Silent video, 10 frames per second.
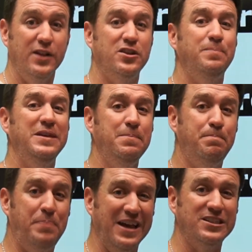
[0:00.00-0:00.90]
to be
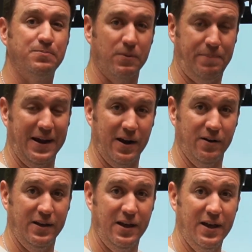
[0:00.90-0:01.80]
best
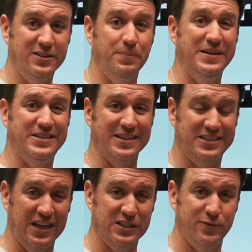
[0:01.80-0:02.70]
prepared to be
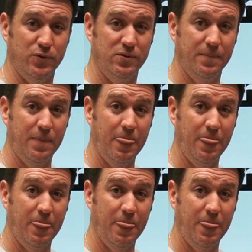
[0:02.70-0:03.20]
successful